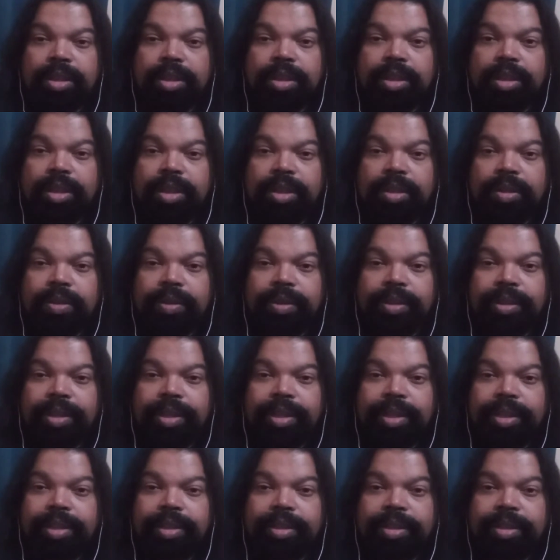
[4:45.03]
You know,
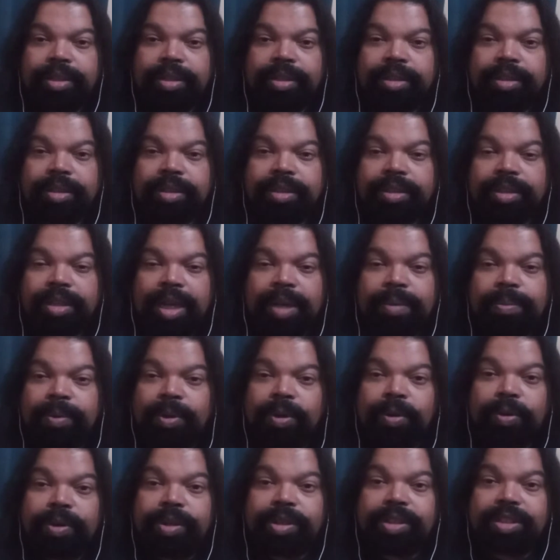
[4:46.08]
and I'm
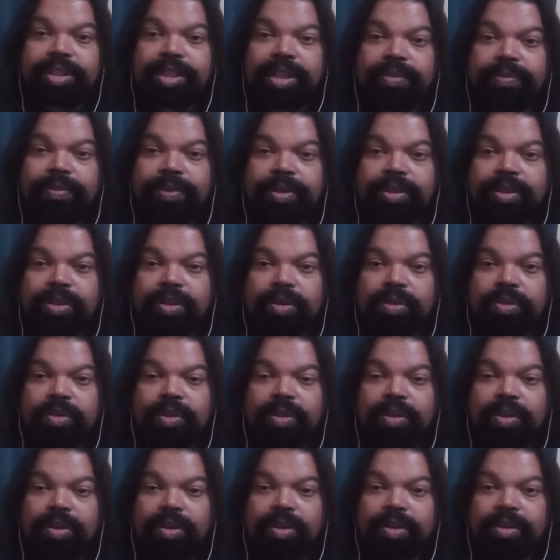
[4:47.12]
learning stuff as it goes
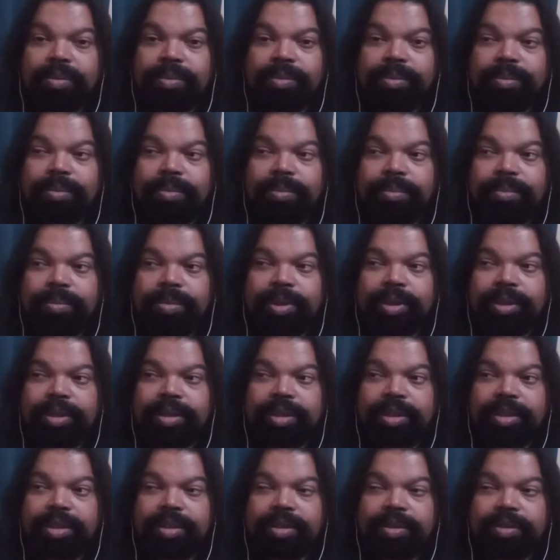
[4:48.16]
along, but,
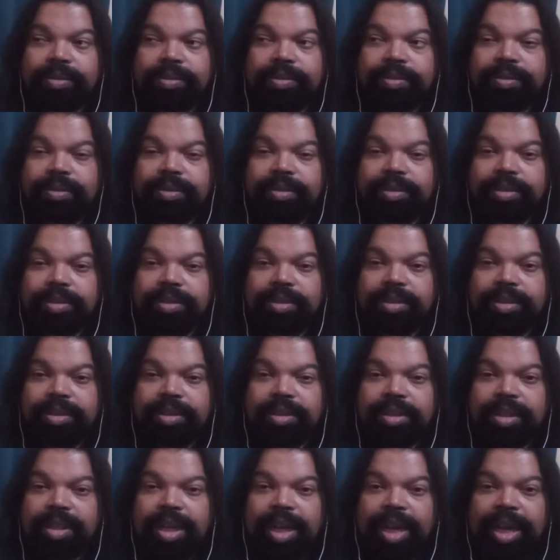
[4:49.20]
you know,
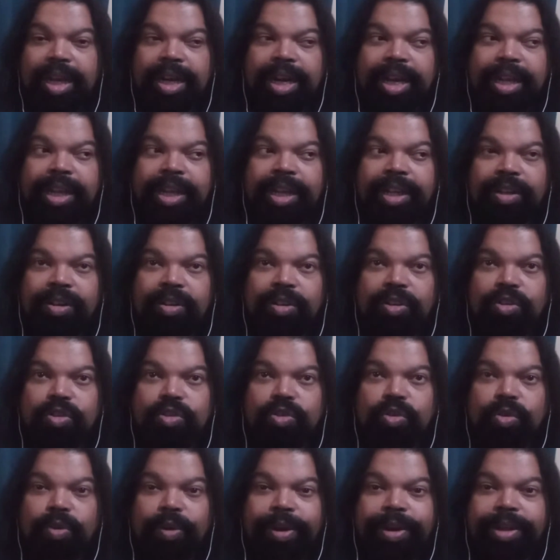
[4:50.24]
I'm not getting
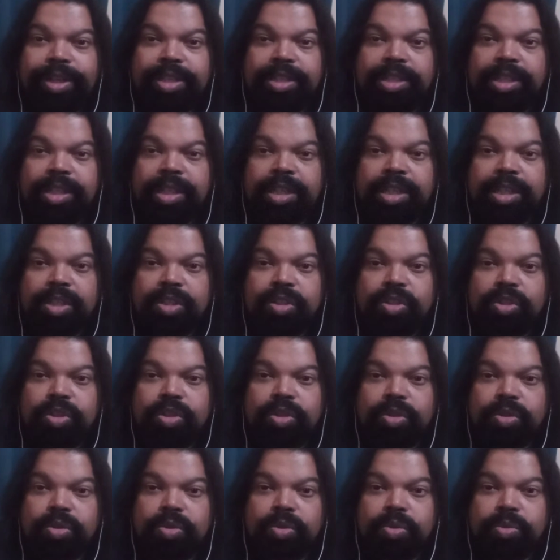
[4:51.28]
crazy
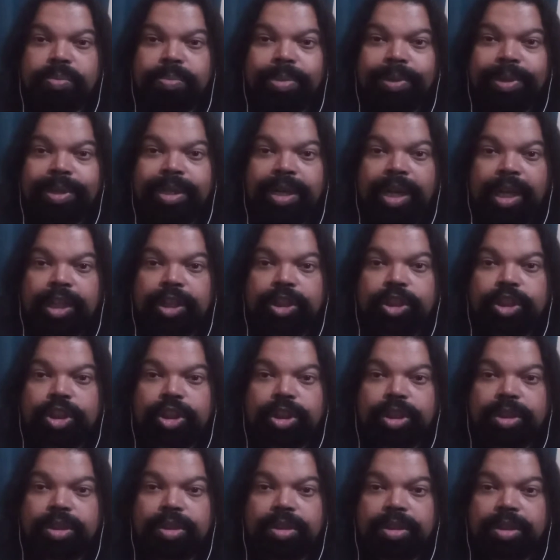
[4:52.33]
into
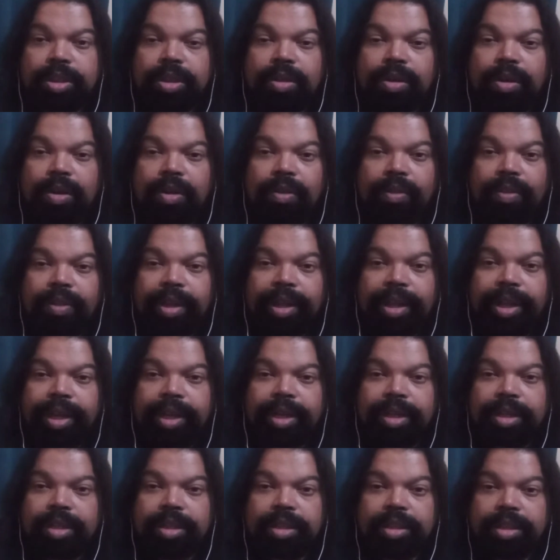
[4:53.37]
production and all that.